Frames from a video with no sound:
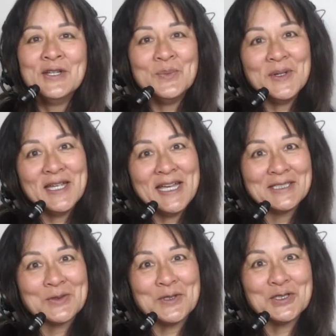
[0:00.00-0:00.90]
you may
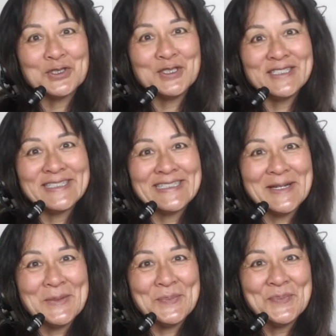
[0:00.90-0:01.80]
ask questions
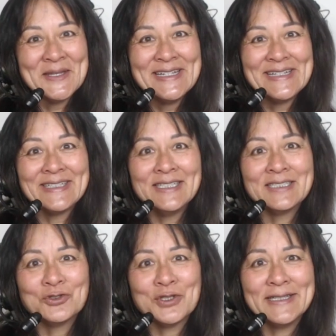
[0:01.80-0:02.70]
um, like,
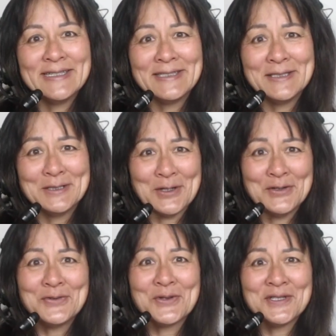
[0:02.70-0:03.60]
should I get this
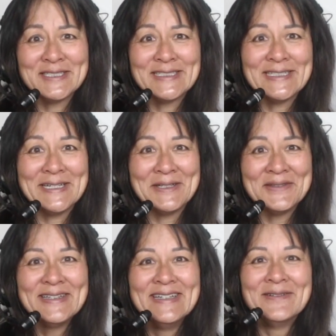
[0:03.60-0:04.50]
software on
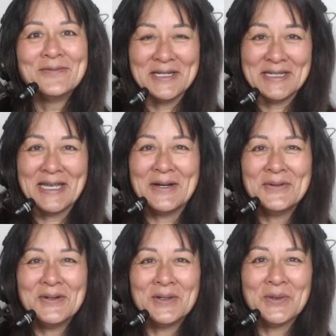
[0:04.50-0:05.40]
sale right
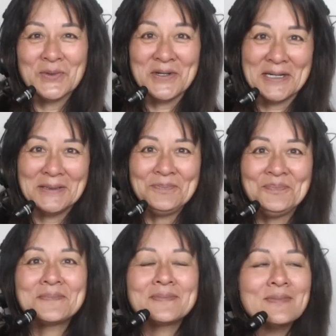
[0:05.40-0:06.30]
now or, uh, or not?
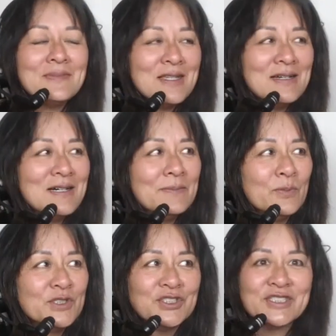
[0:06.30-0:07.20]
Um,
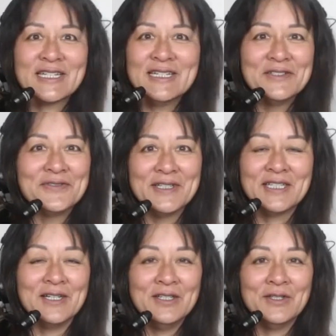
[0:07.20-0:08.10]
hmm. which is kind of like
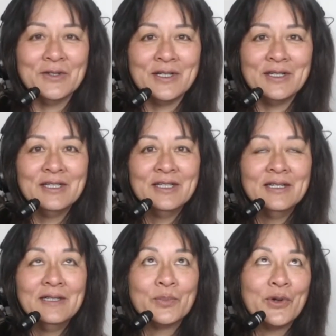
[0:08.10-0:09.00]
uh, you know I
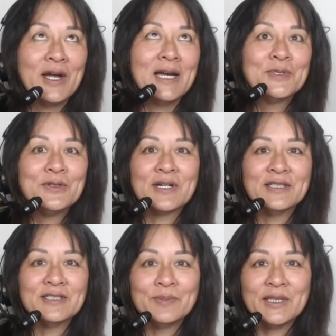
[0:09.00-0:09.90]
perhaps you
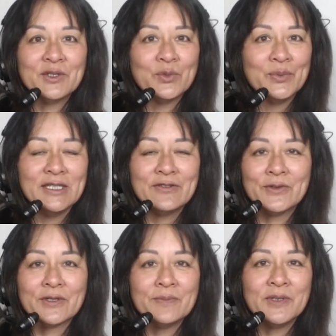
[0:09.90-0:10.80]
contemplate a week
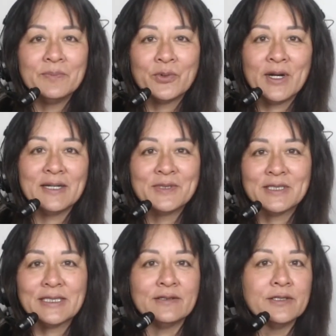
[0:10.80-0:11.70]
for it, but perhaps the
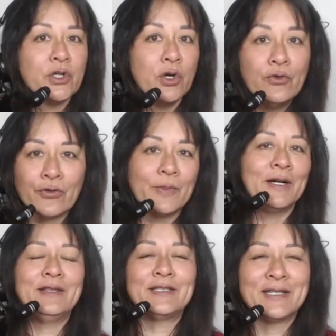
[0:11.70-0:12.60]
sale is over
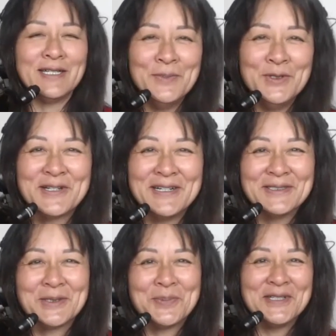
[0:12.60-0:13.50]
by the time you
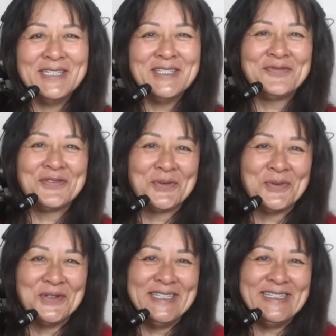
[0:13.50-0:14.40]
contemplate it for a
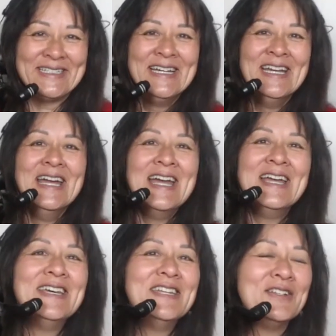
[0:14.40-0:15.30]
week.
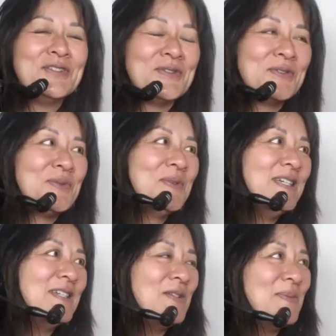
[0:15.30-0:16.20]
And then uh, during yeah. the
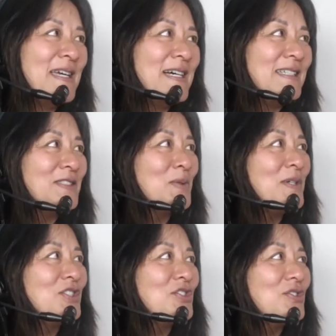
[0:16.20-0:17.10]
week, you may ask the
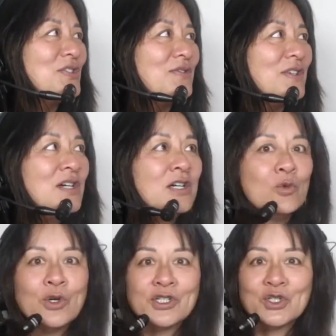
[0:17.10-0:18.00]
question of,
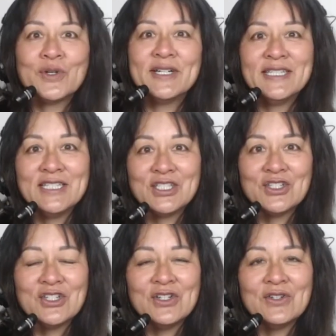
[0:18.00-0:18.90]
what do I need to
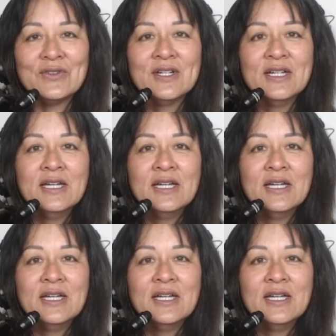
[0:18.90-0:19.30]
know?